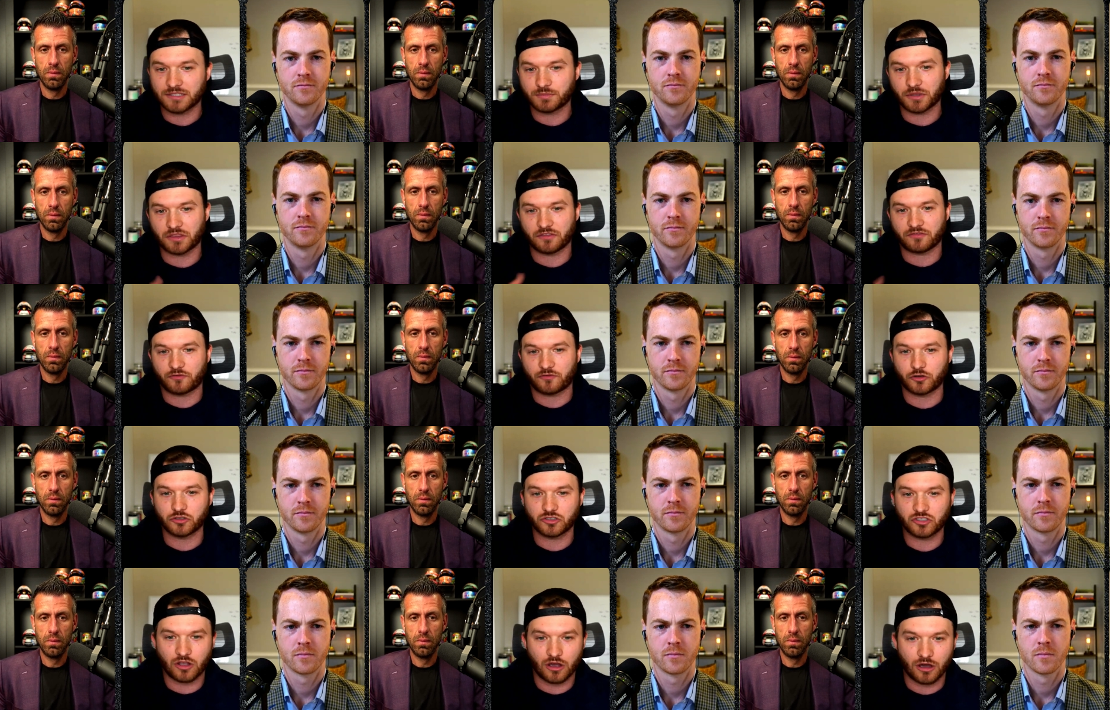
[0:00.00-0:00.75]
Speaker 1: but the
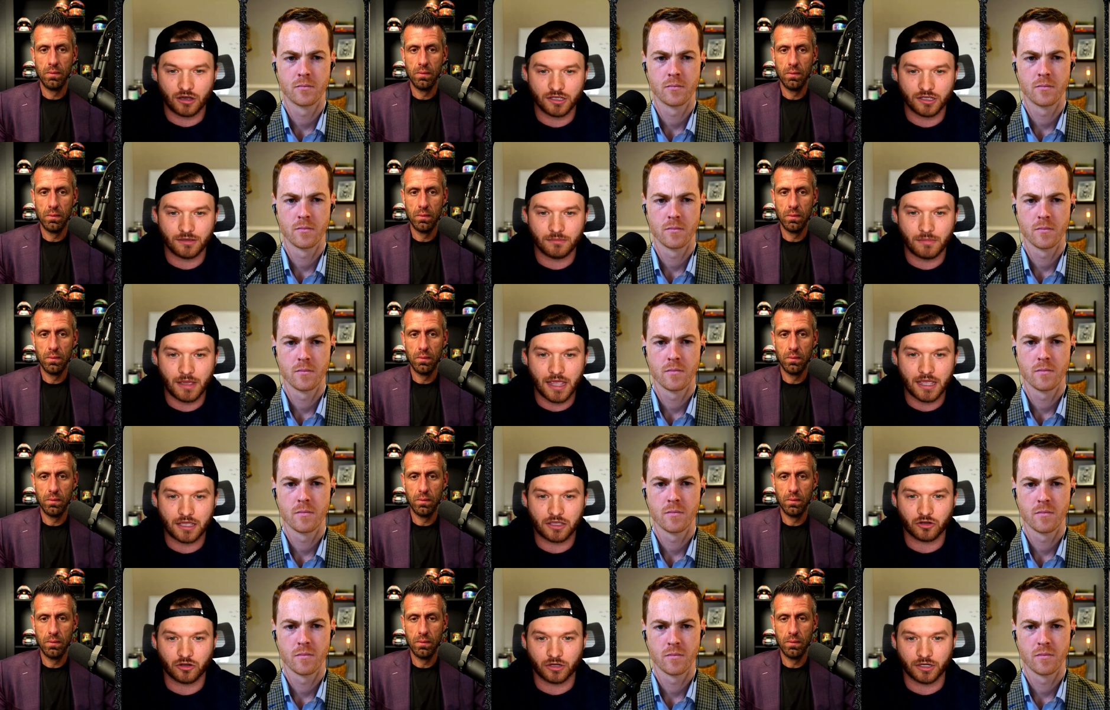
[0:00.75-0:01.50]
first call you
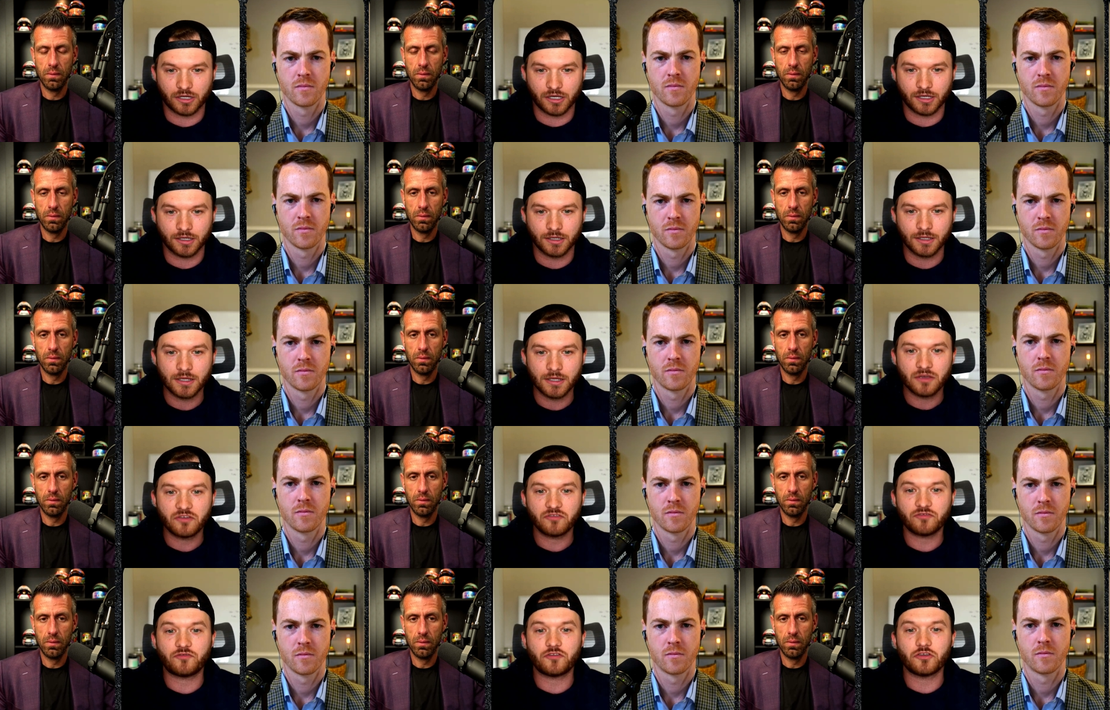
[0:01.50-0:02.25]
make, you're going to
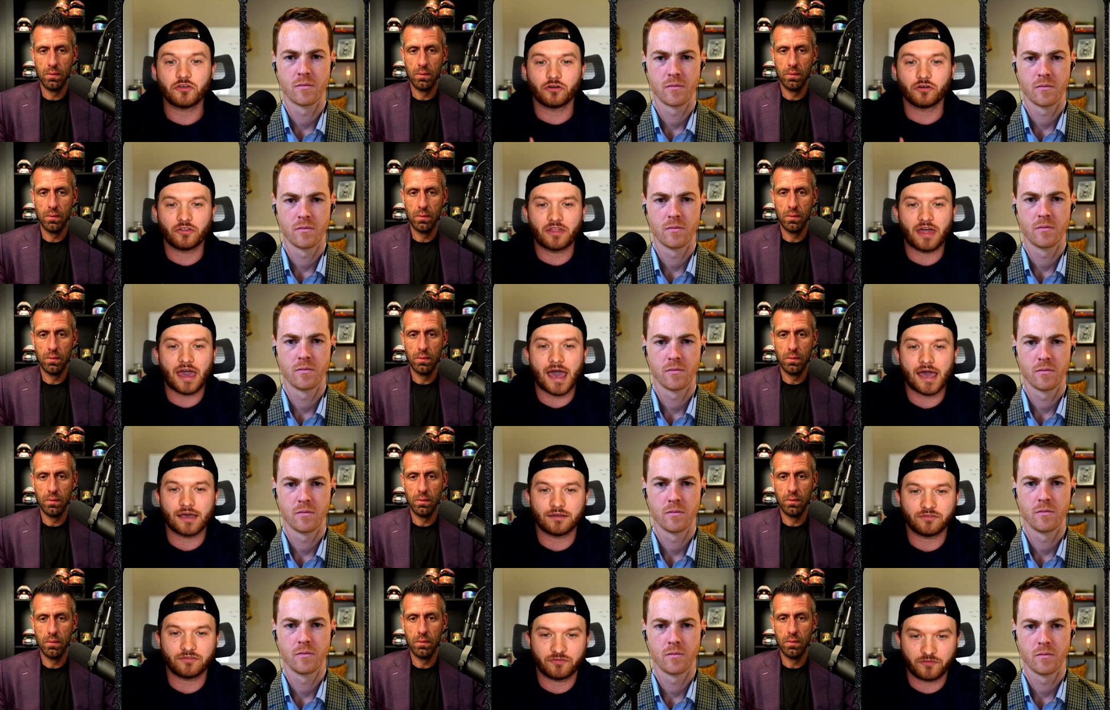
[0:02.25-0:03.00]
feel
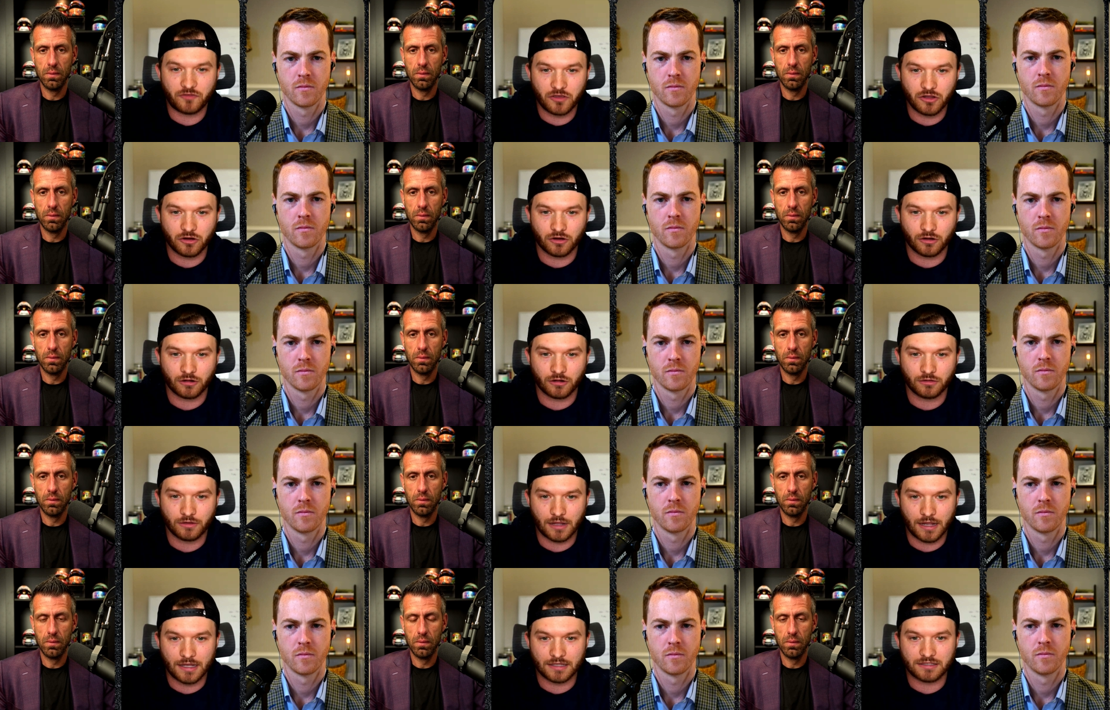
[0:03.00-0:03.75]
that fear
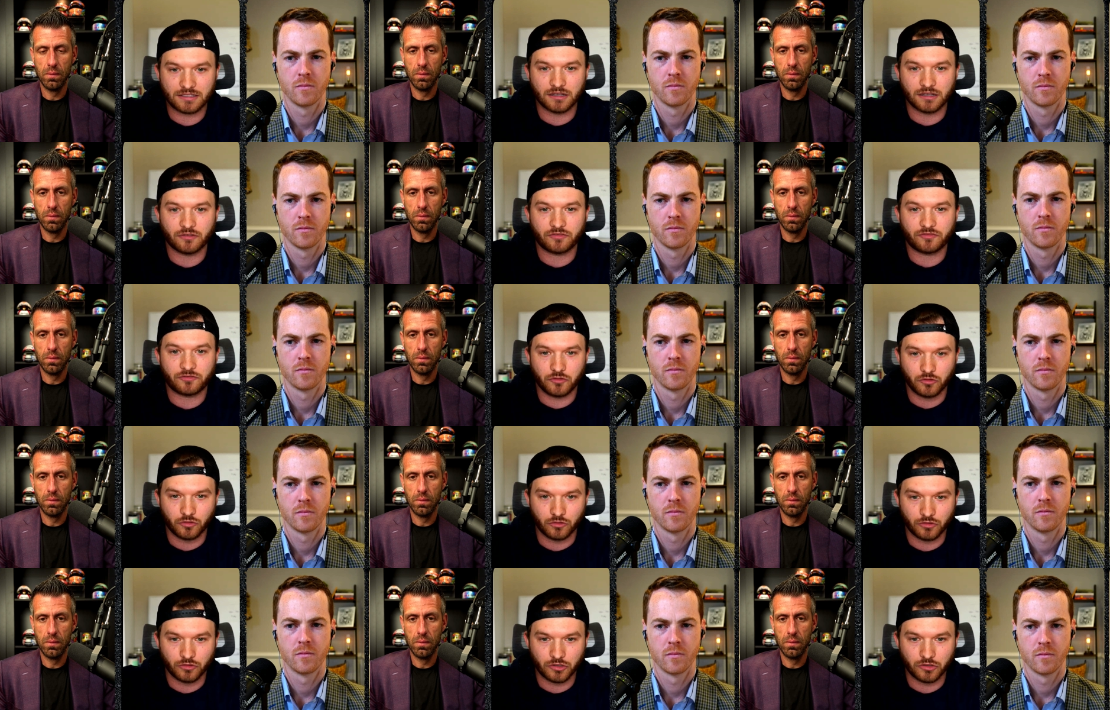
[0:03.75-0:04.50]
and it's going to
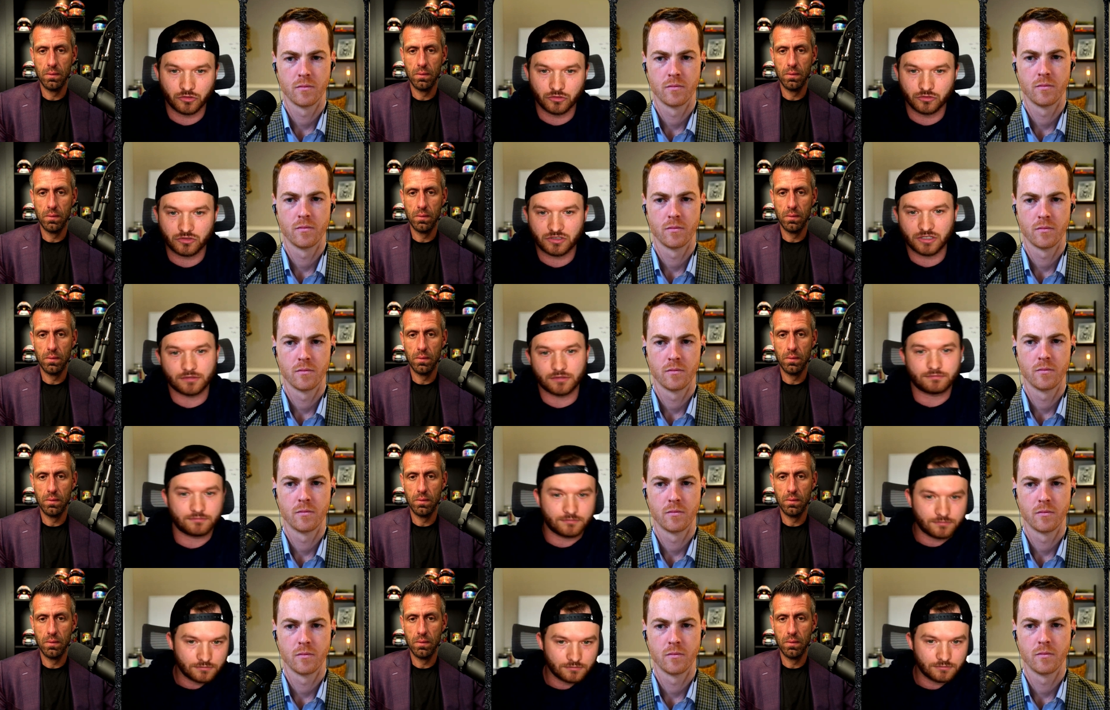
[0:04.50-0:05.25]
fuel you to
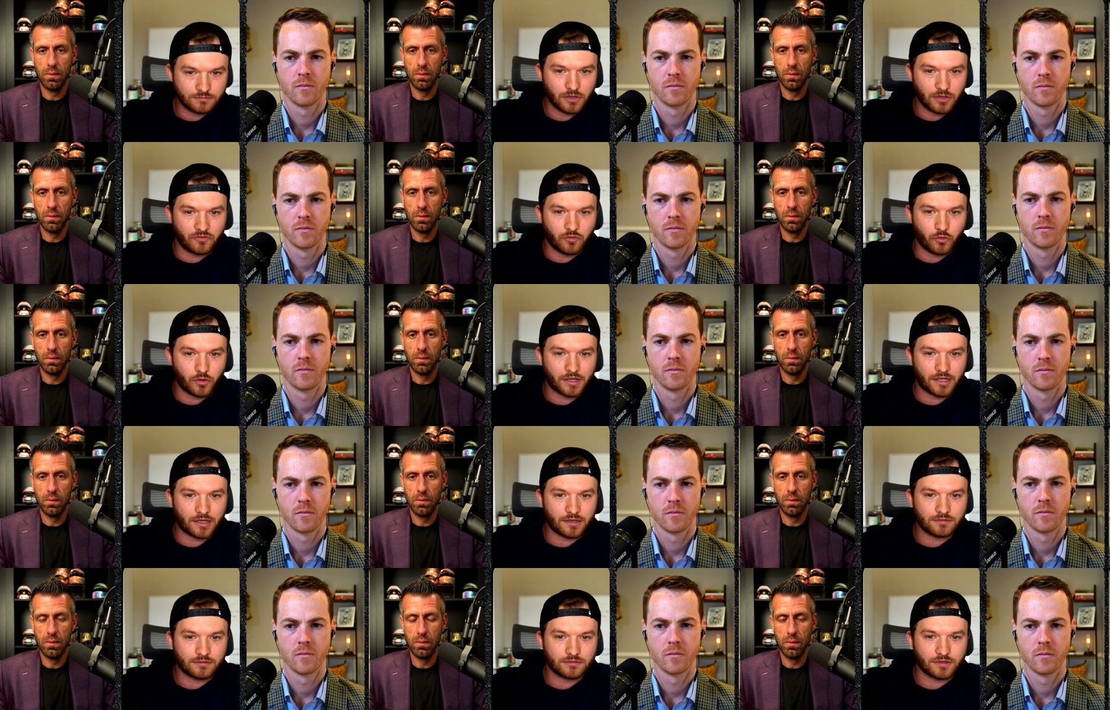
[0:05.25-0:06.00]
avoid
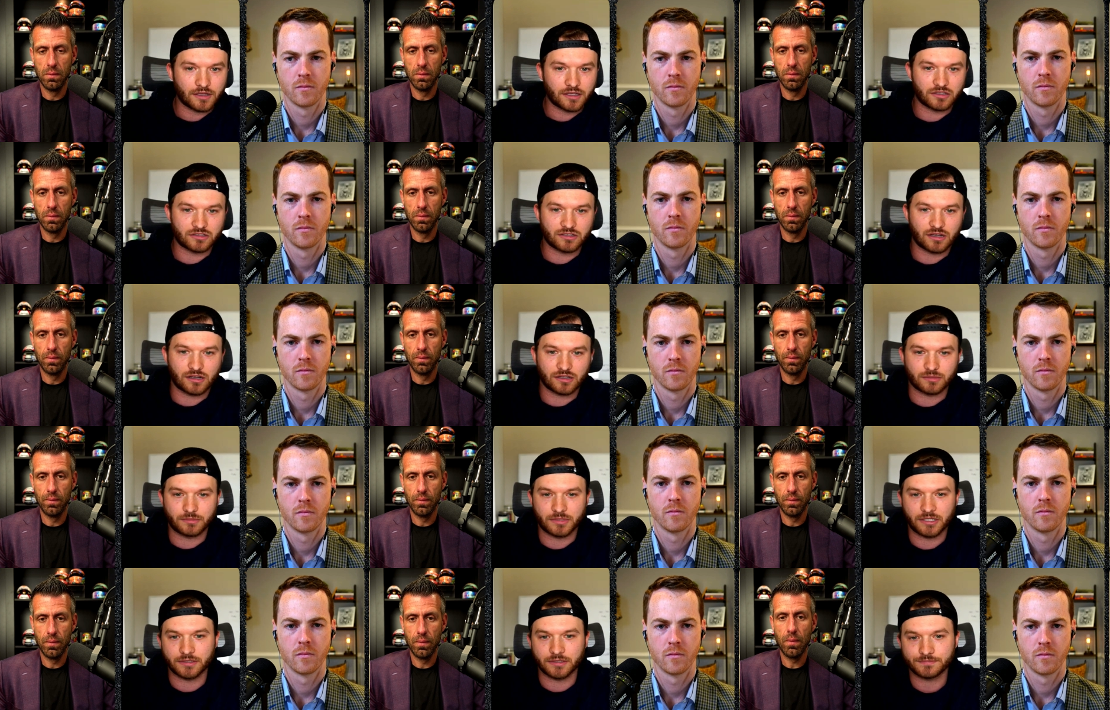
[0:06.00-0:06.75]
it, like you talked
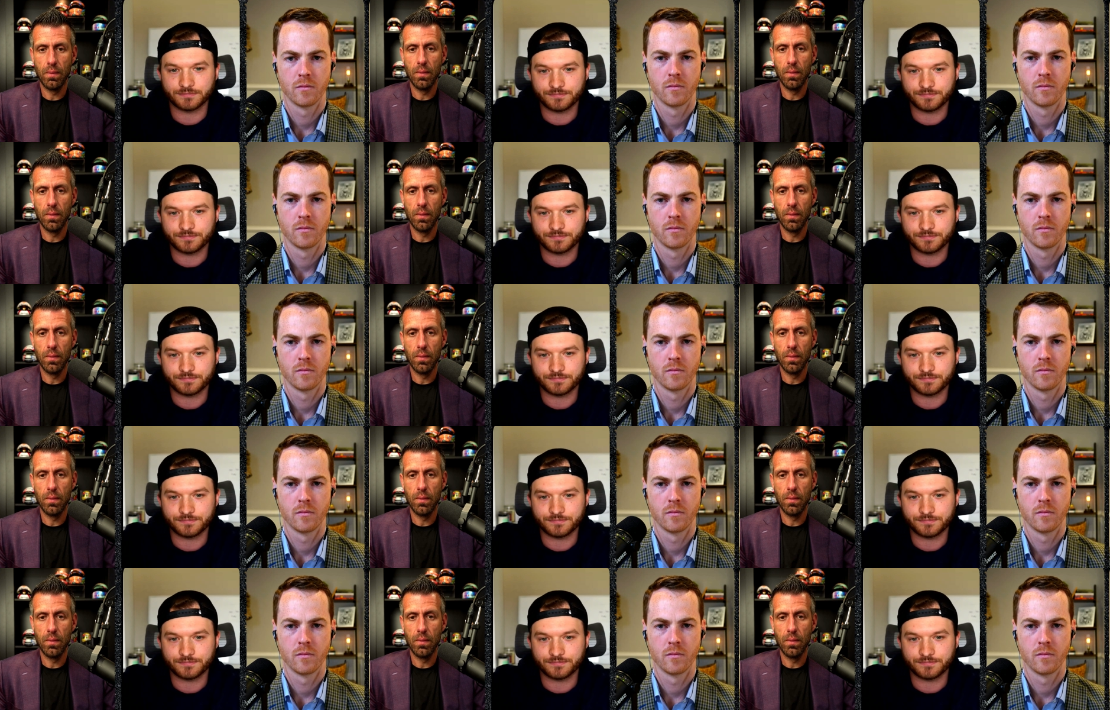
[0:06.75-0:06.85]
about.